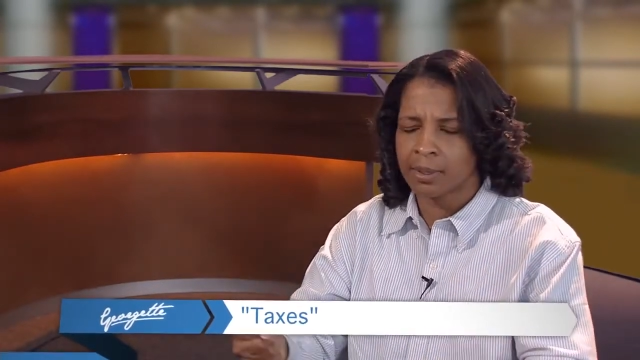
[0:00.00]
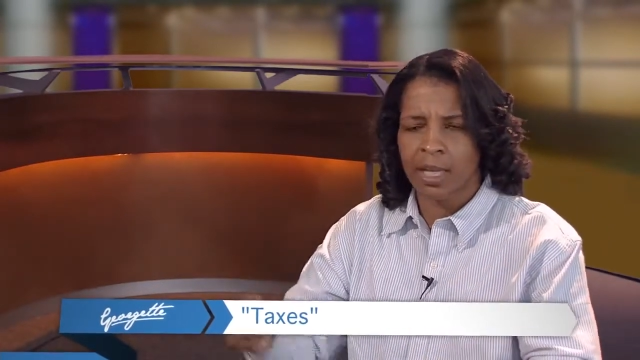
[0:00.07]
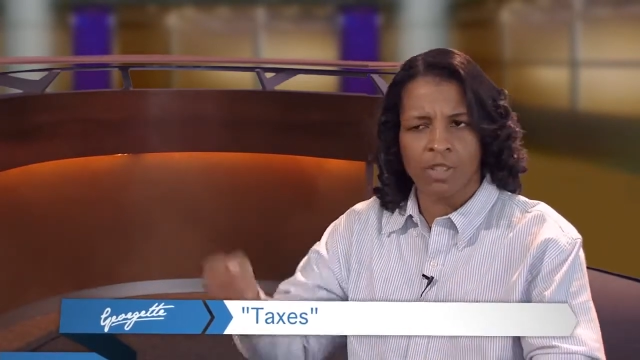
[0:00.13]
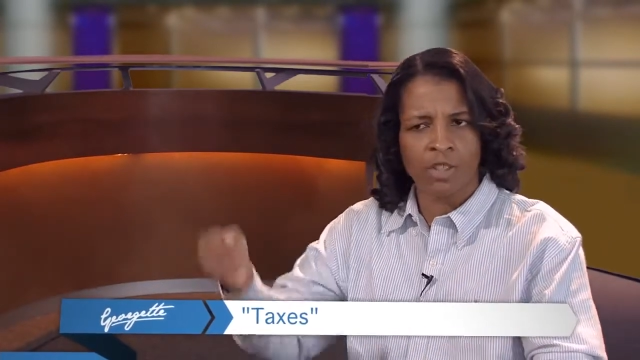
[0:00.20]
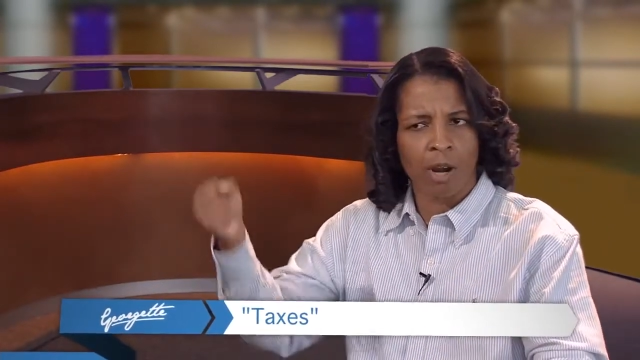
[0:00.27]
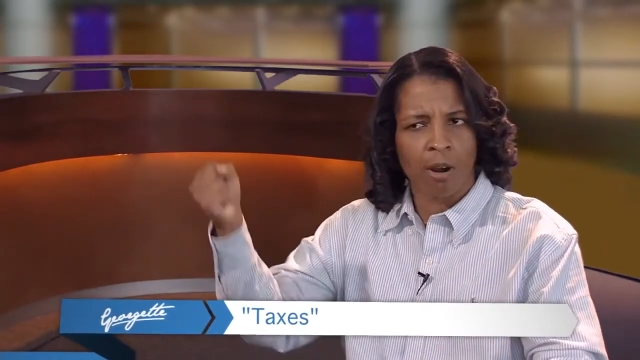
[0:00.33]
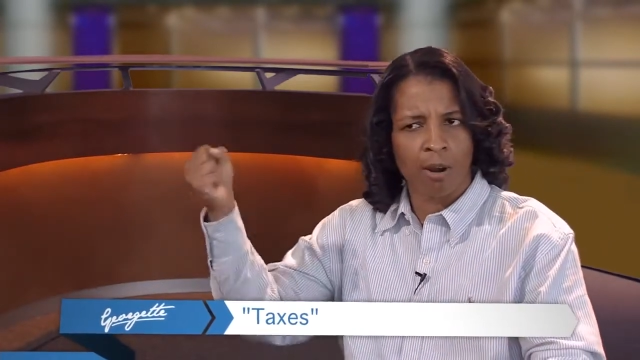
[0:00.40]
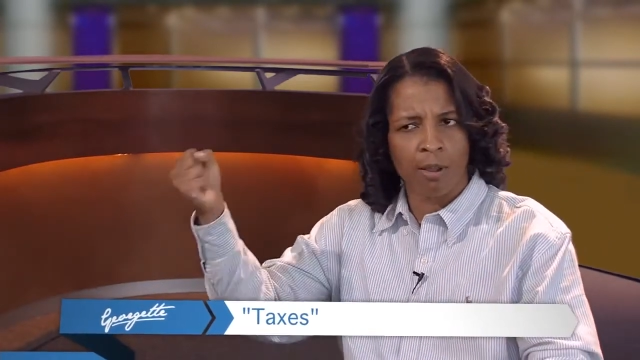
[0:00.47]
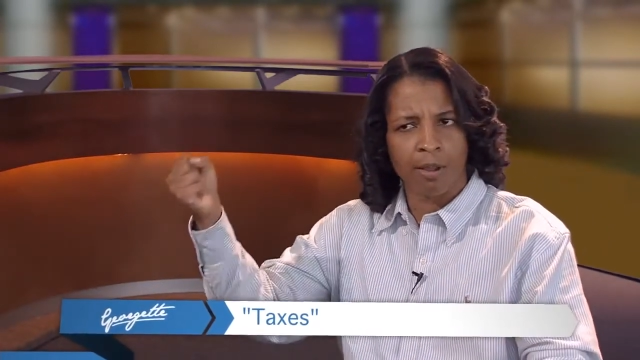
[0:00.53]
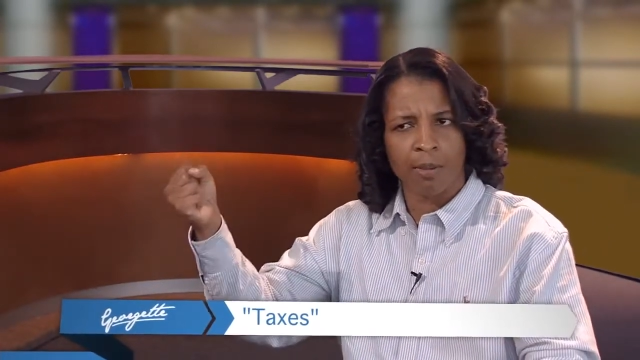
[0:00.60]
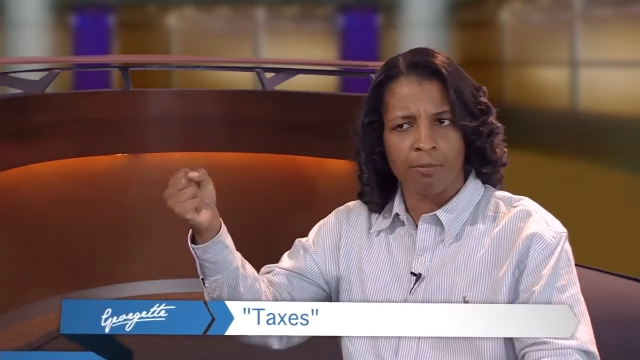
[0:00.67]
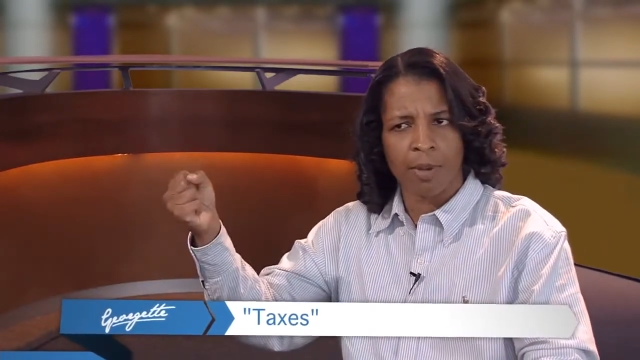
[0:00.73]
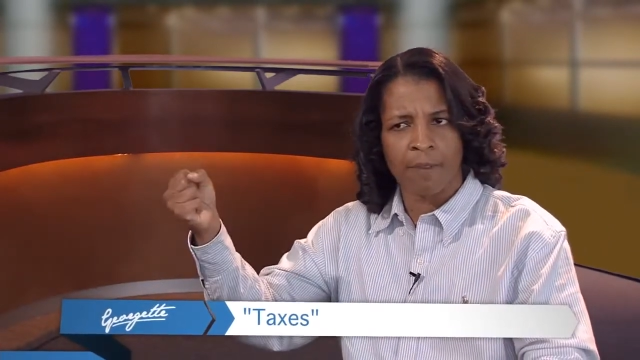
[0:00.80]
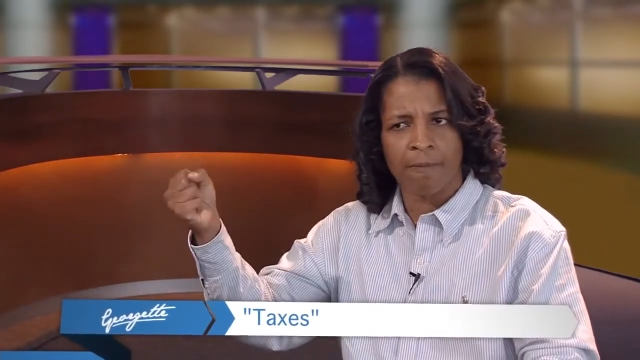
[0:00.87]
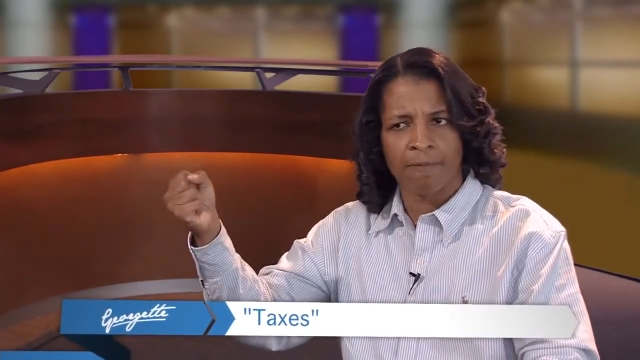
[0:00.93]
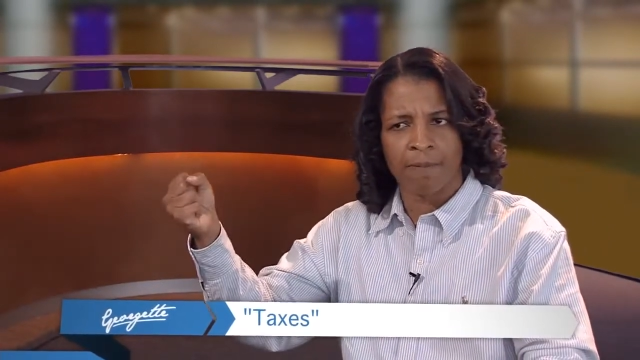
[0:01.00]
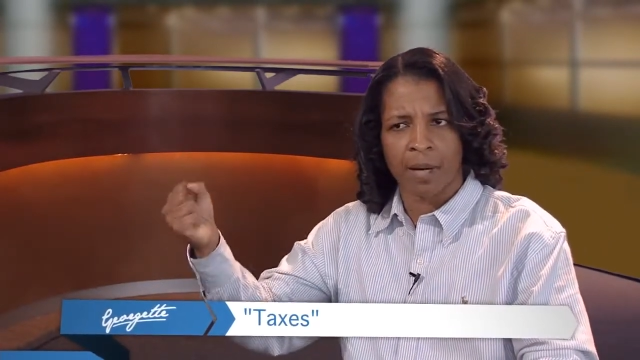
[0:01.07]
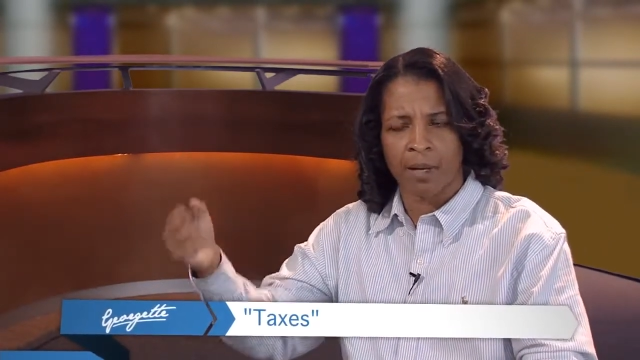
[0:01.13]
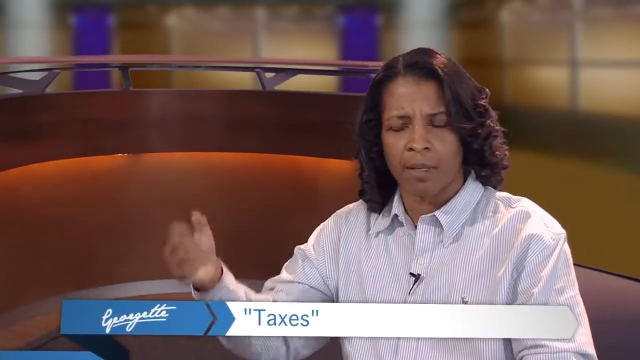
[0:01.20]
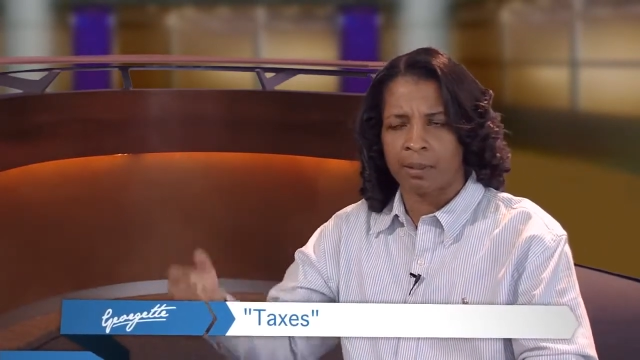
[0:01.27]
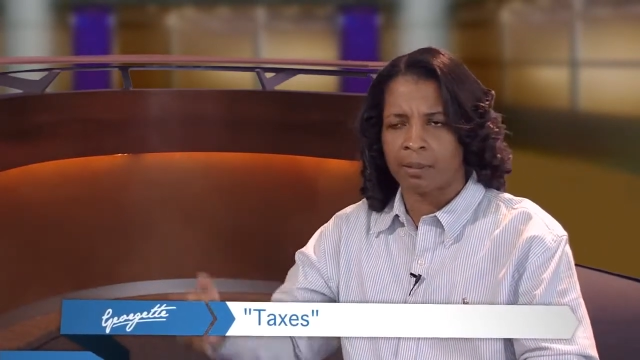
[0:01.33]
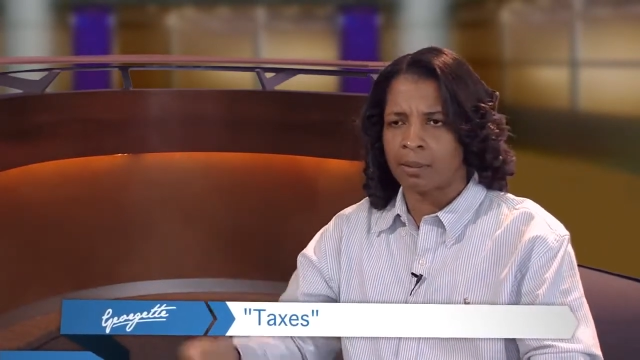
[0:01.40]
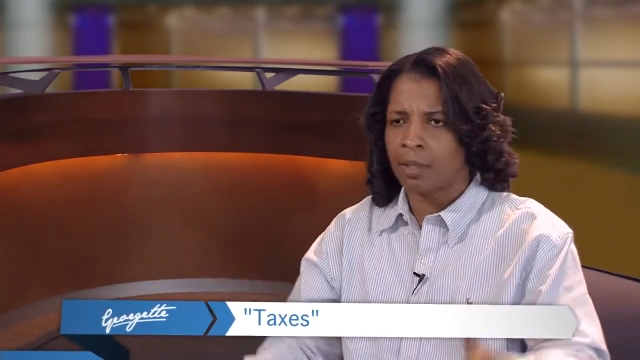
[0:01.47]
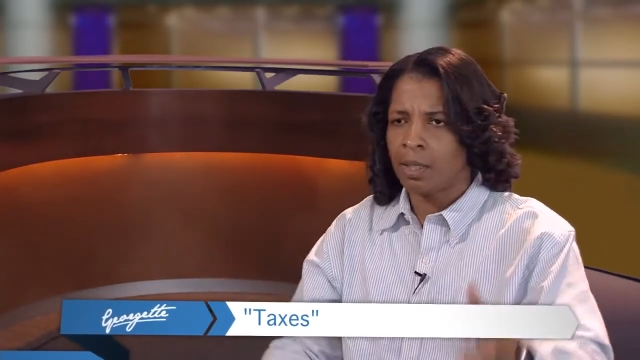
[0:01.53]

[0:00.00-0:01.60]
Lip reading: get your early refund.